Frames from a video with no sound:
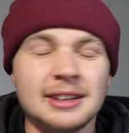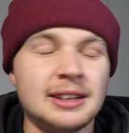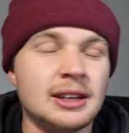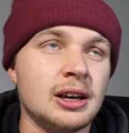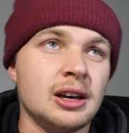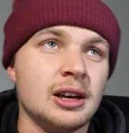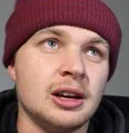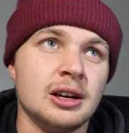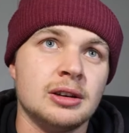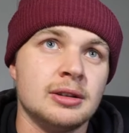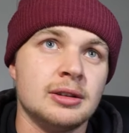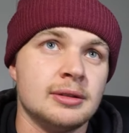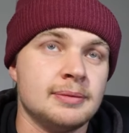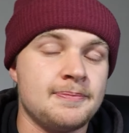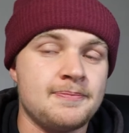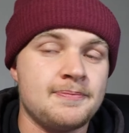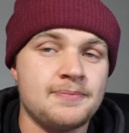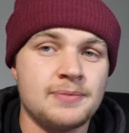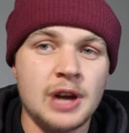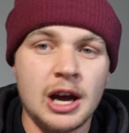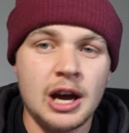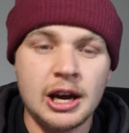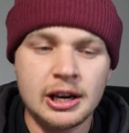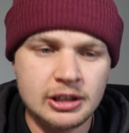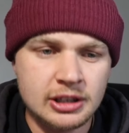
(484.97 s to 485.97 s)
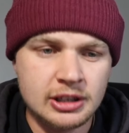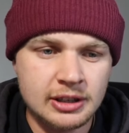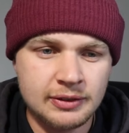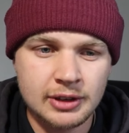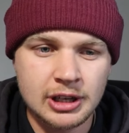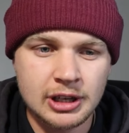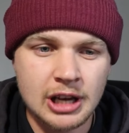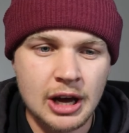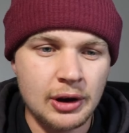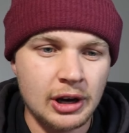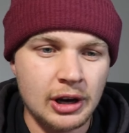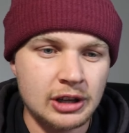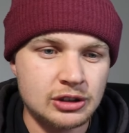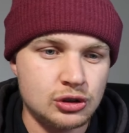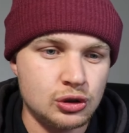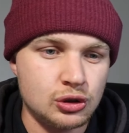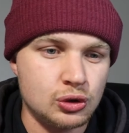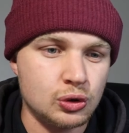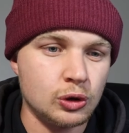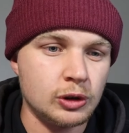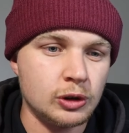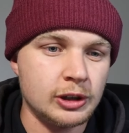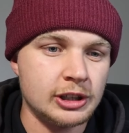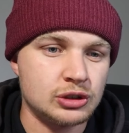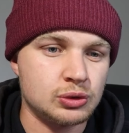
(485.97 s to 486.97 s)
and I don't even know
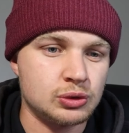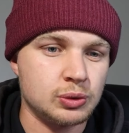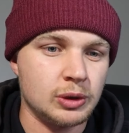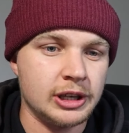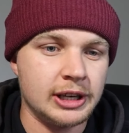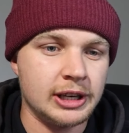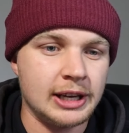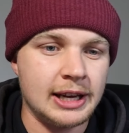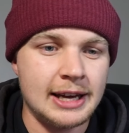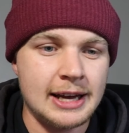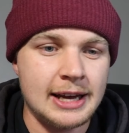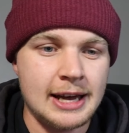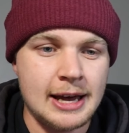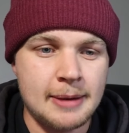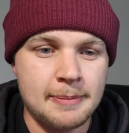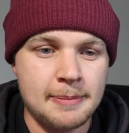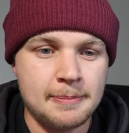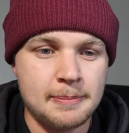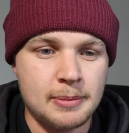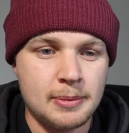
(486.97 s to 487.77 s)
how to call this one.